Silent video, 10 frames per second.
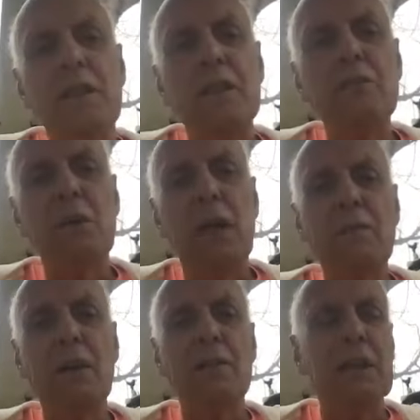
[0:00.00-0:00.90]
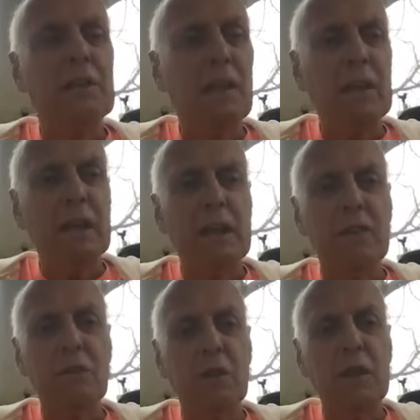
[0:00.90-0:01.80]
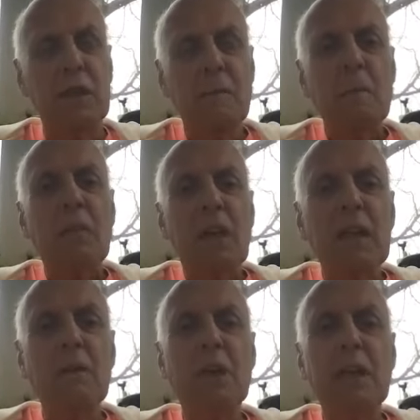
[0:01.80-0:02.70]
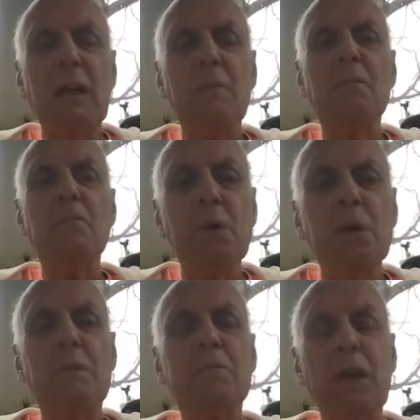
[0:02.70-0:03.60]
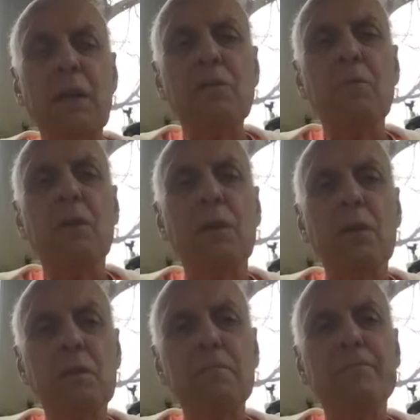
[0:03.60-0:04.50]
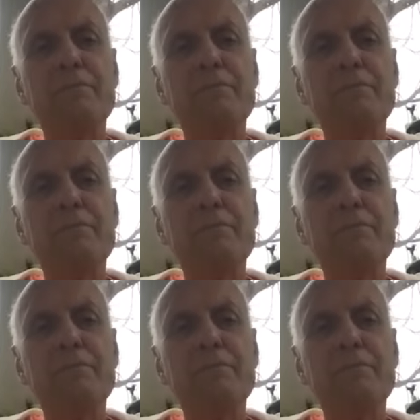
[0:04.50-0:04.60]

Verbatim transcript: And that's what I felt. That's how I got into it. And I became pretty obsessed with it.